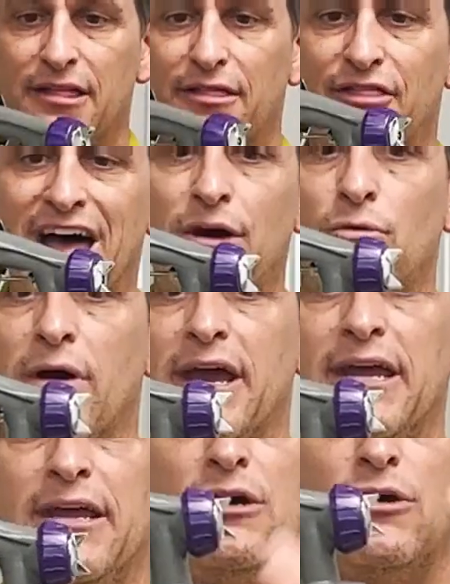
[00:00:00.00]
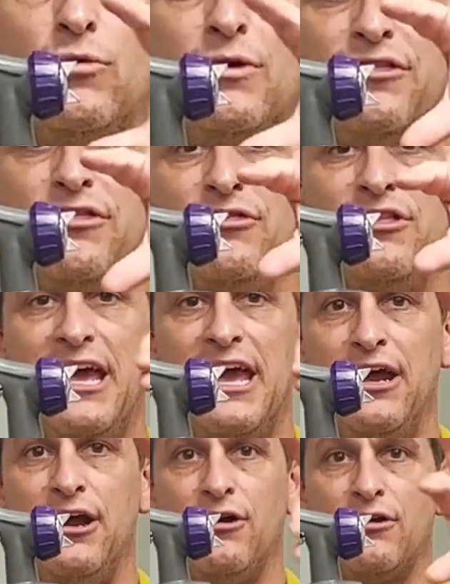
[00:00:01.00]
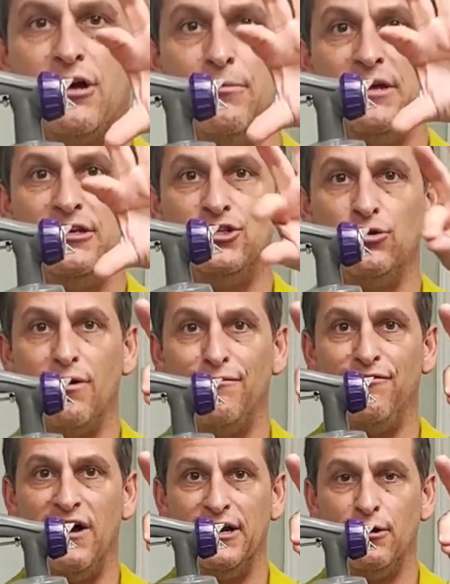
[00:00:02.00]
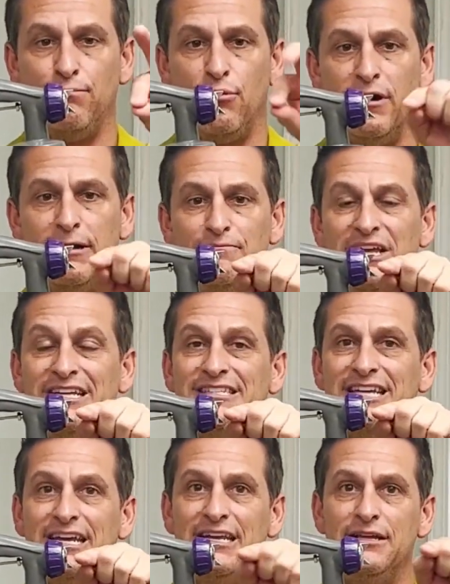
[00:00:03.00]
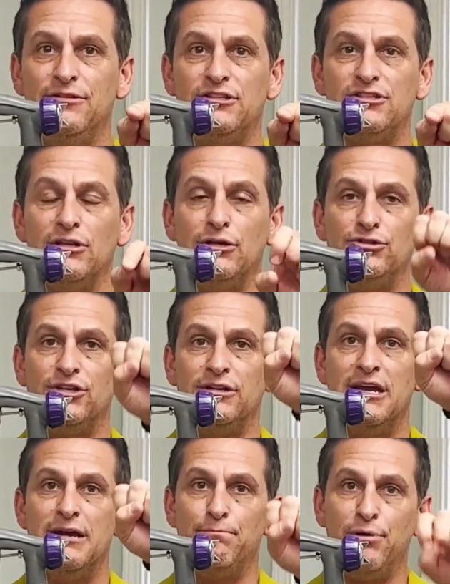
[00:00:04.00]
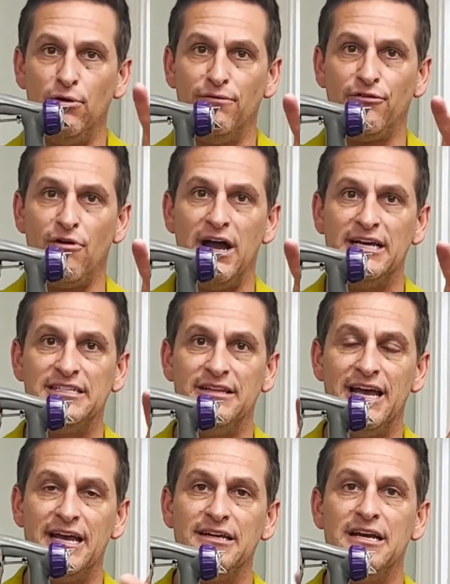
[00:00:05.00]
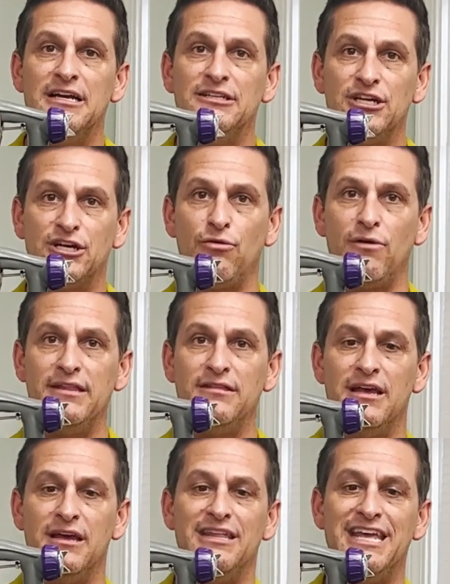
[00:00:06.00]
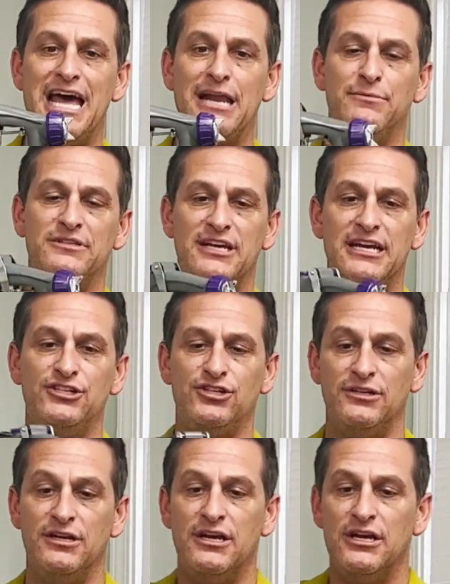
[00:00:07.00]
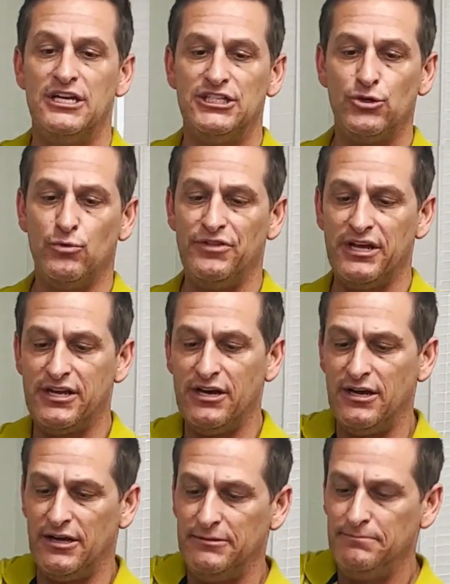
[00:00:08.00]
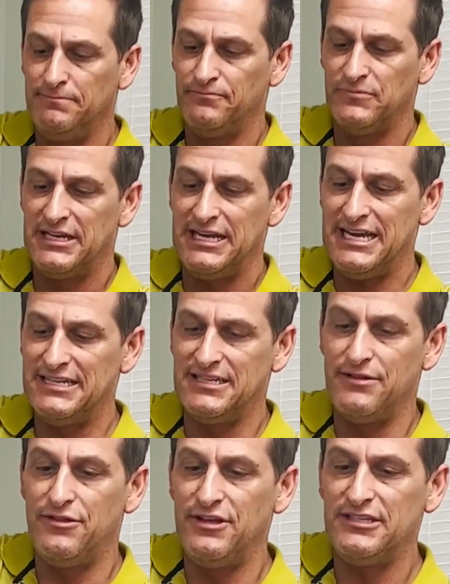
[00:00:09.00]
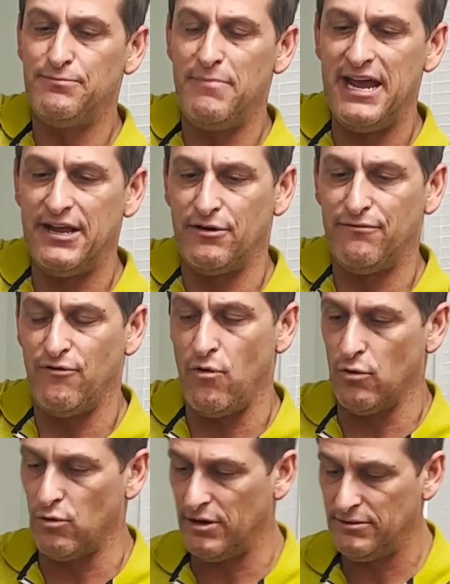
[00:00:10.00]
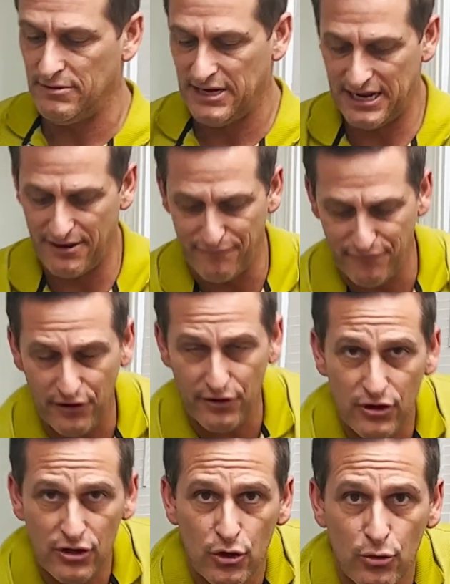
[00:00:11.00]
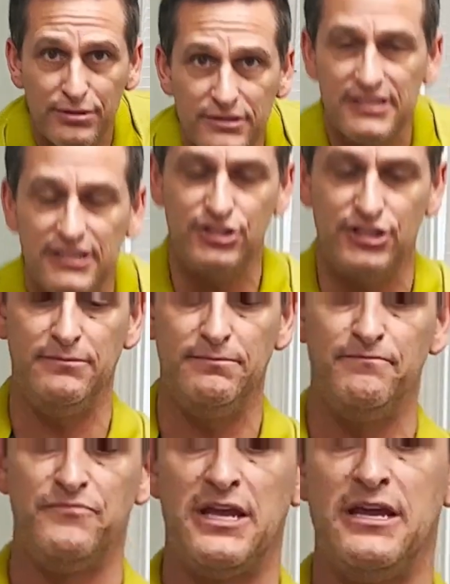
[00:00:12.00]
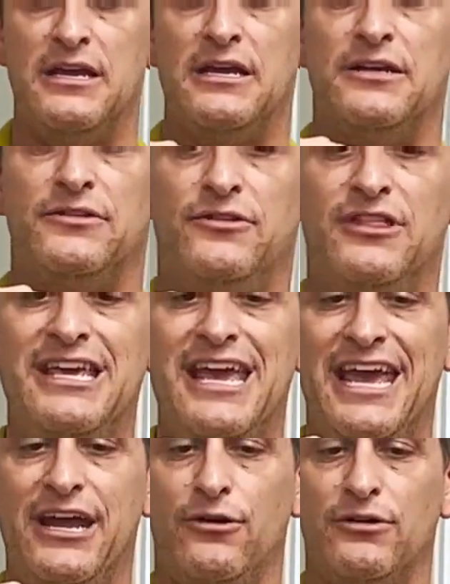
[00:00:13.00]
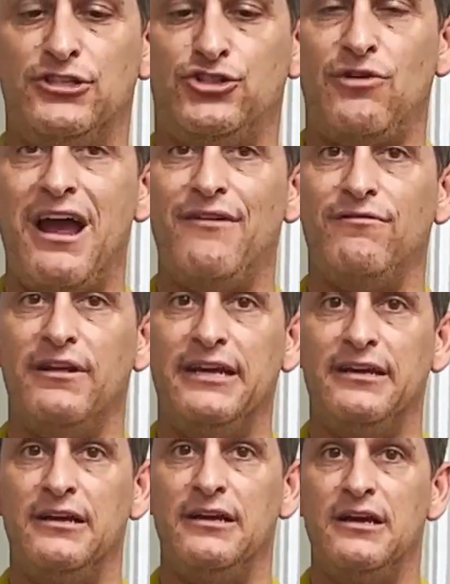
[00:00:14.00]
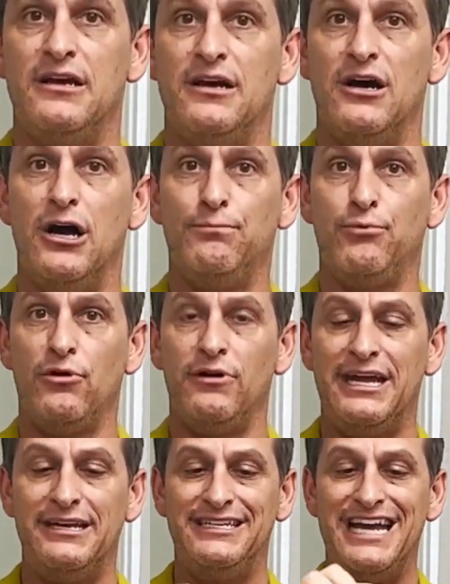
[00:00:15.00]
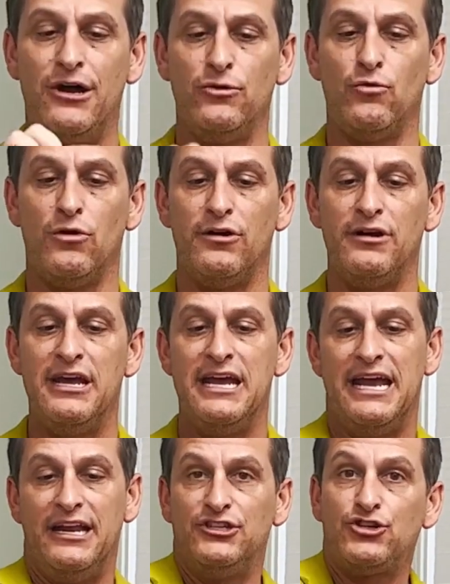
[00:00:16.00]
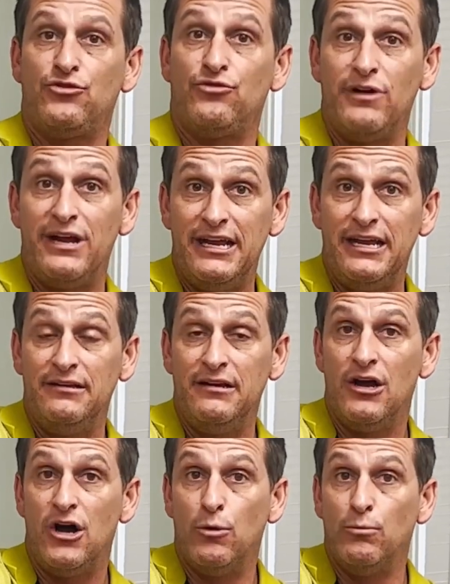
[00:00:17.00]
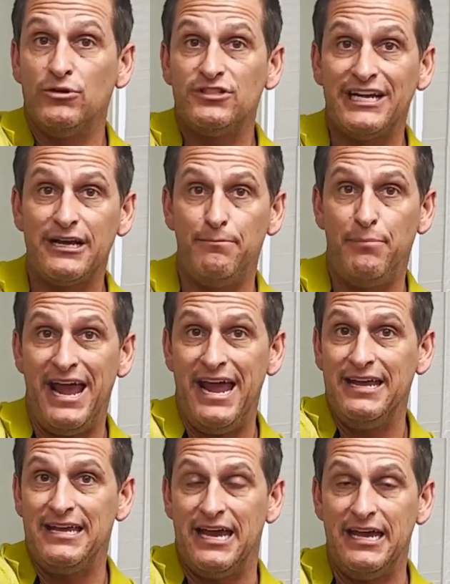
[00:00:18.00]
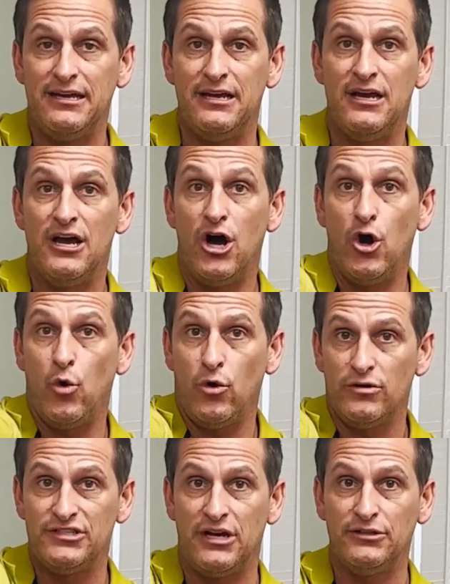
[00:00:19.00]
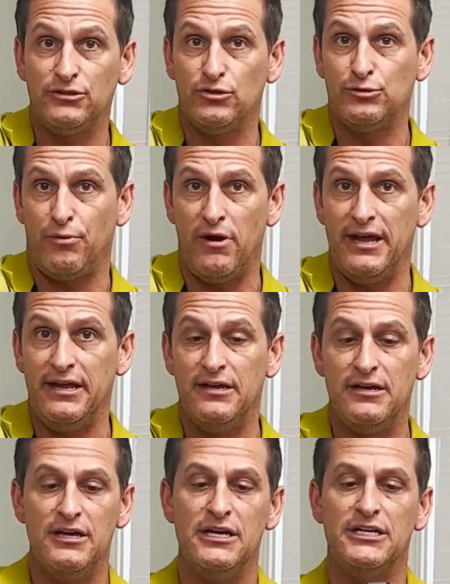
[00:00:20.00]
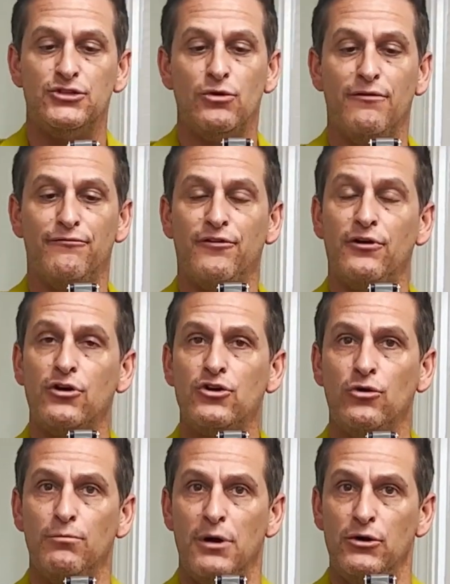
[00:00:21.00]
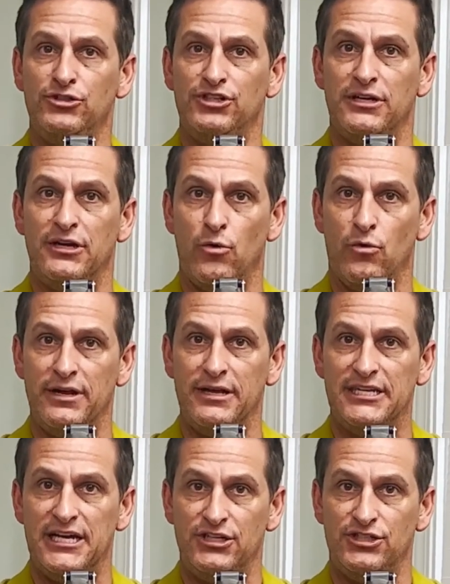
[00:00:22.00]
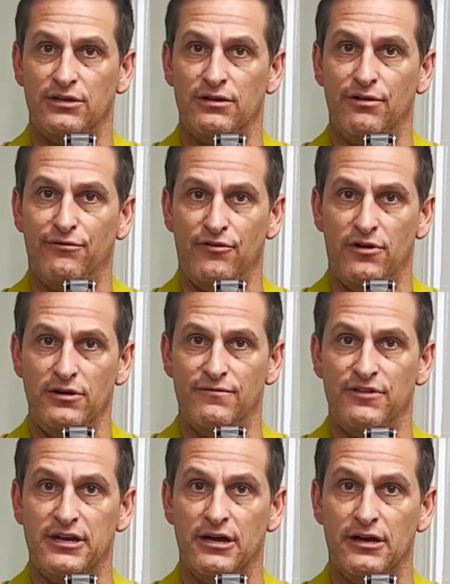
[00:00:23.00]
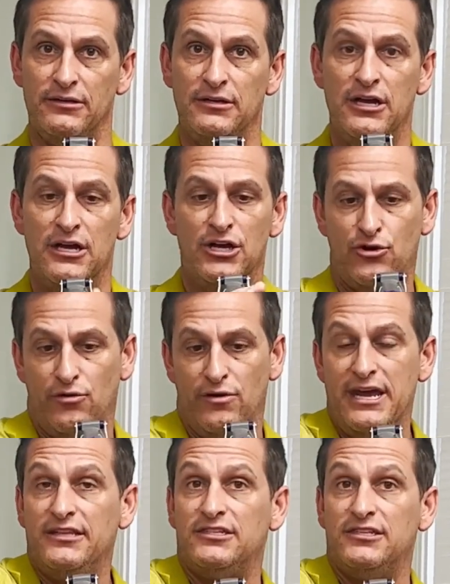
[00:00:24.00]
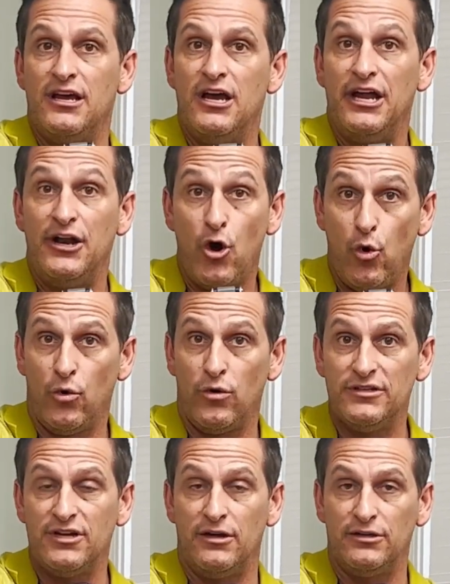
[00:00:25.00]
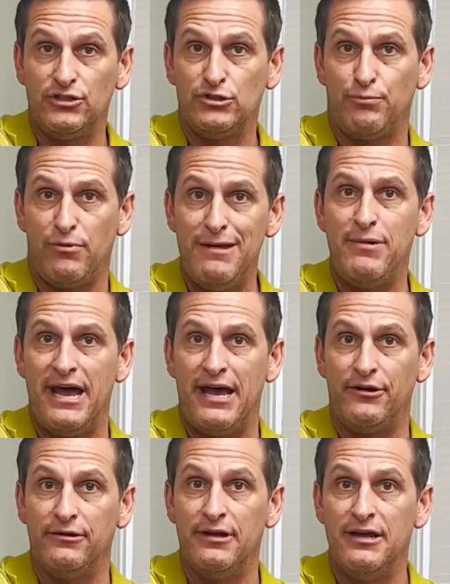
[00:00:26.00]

That way, with the air coming to a finer point, it's hitting the solution, pulverizing that to create the atomization. So when the gun is in this manner forward, in a vertical position, the air is traveling upward and downward, and it's creating almost like a pancake, a horizontal spray. So a vertical motion and orientation in the front of the gun creates a horizontal spray pattern.